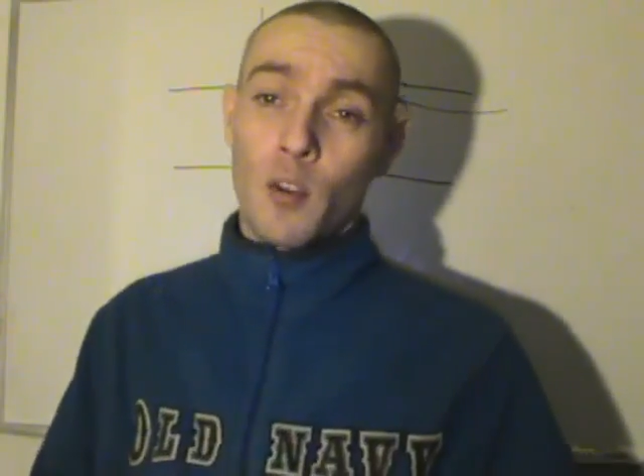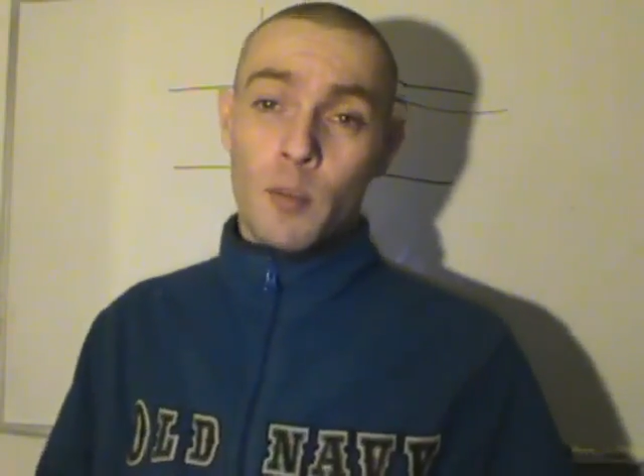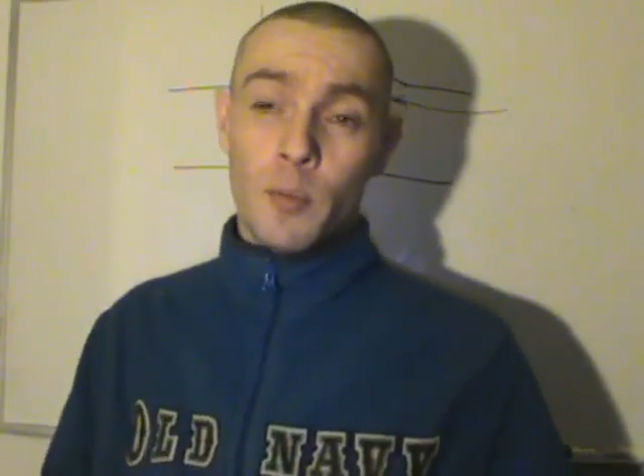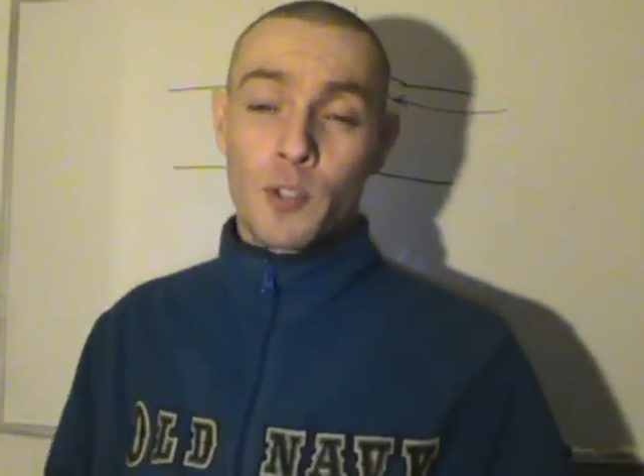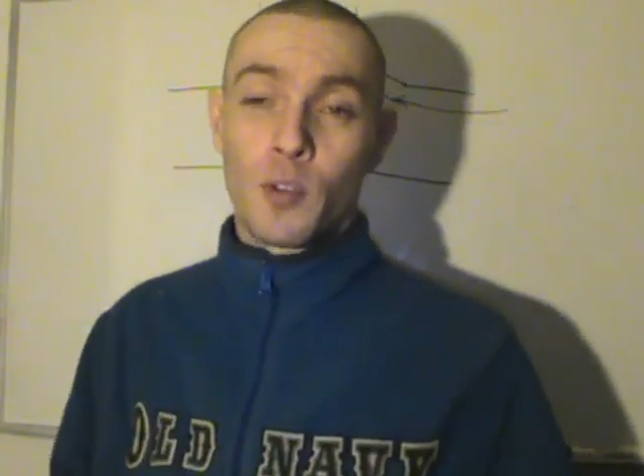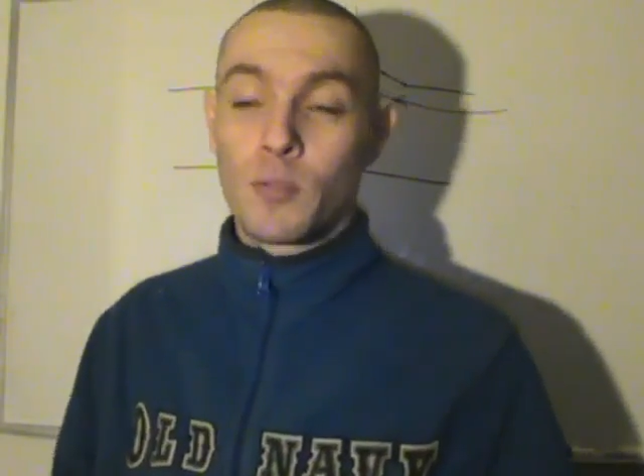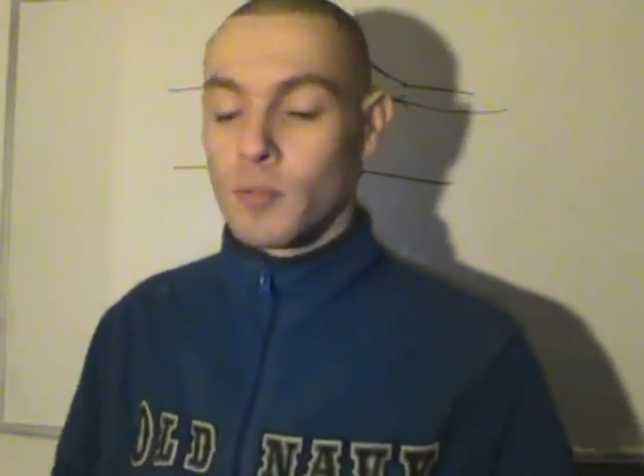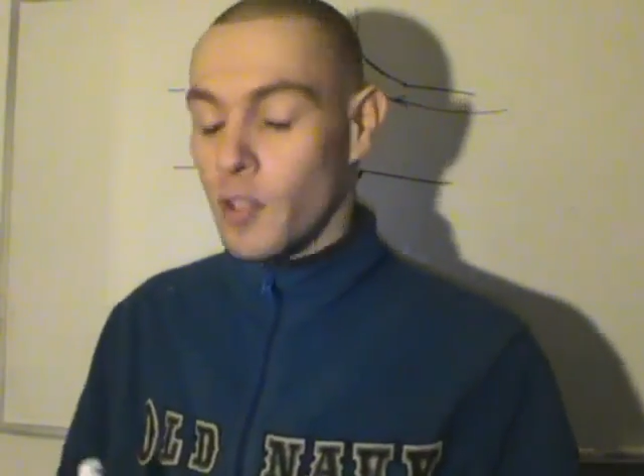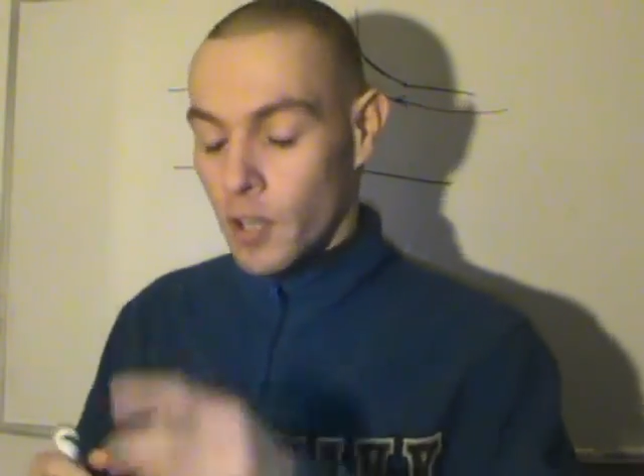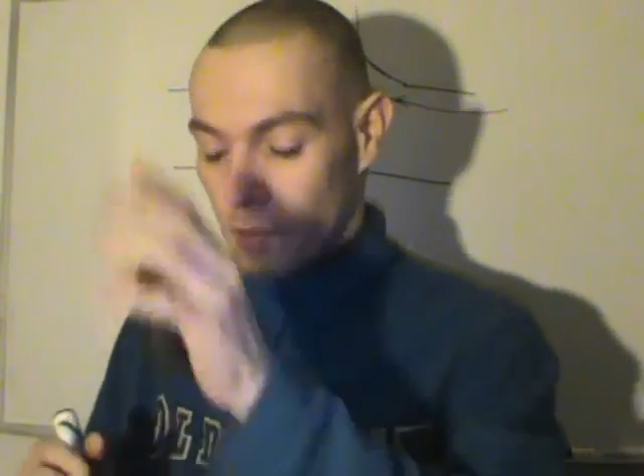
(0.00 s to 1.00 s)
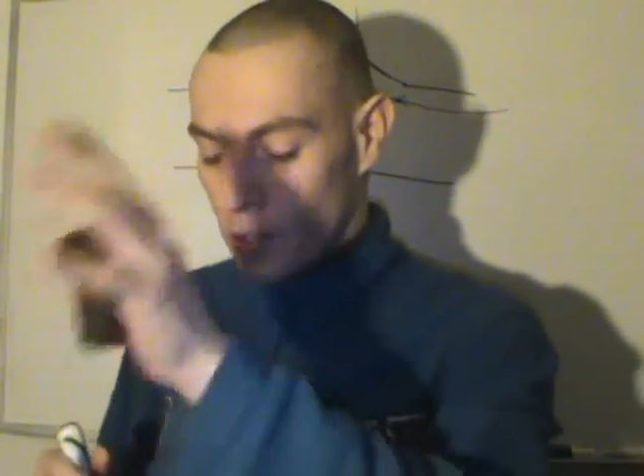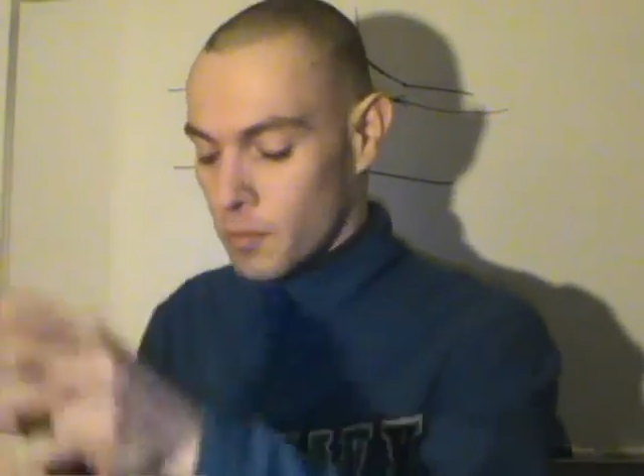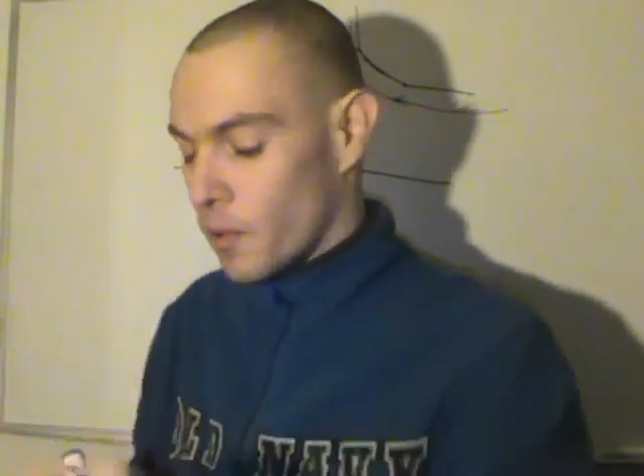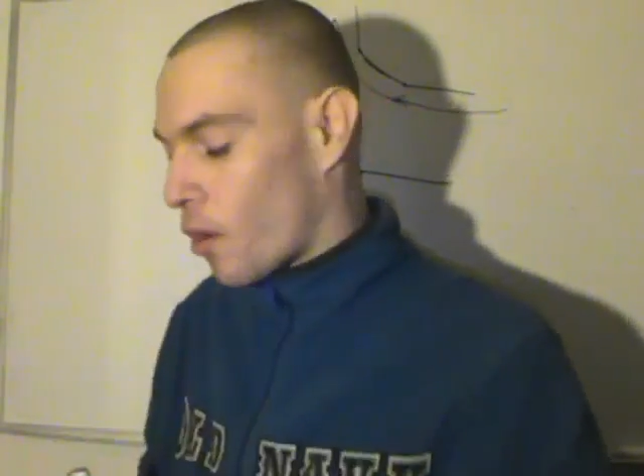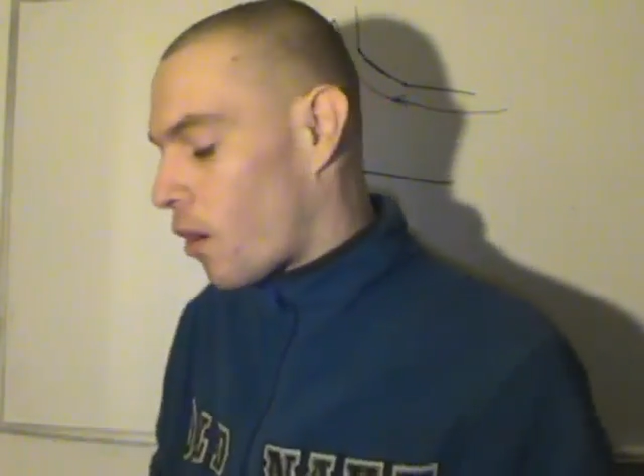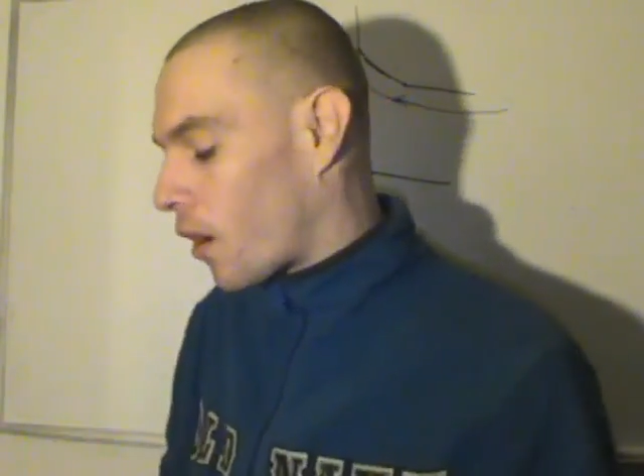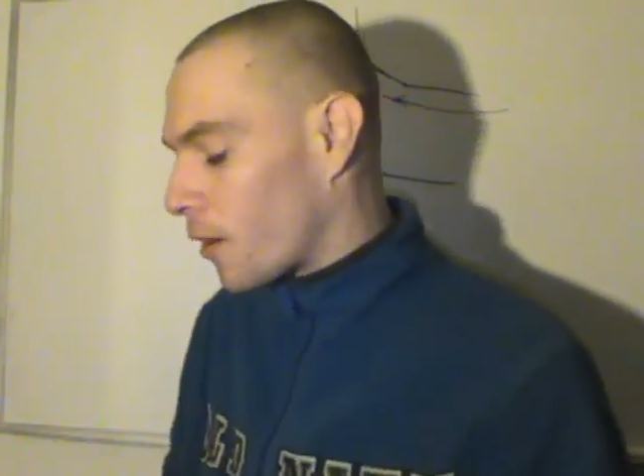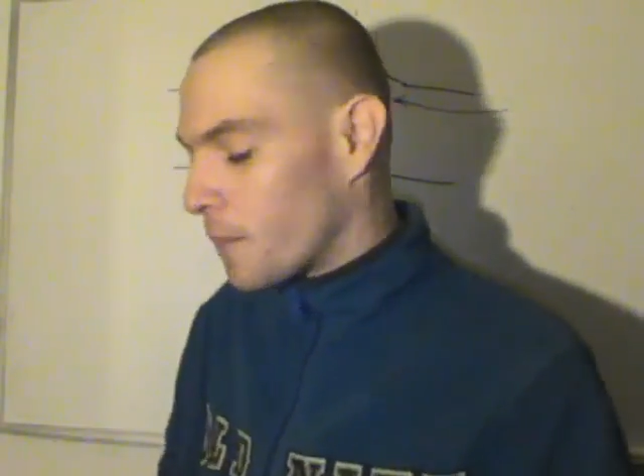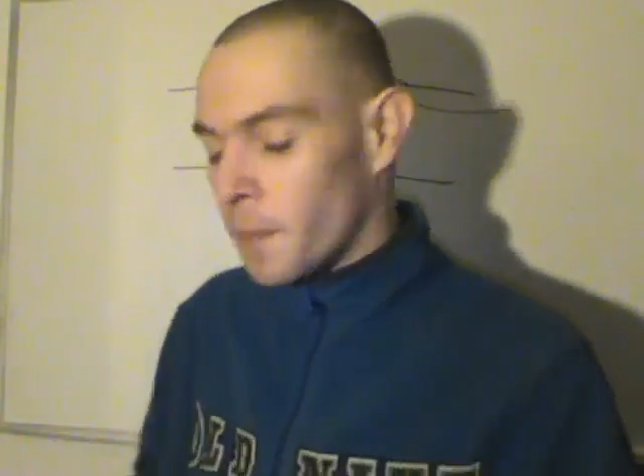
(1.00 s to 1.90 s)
go up to the go up to the car.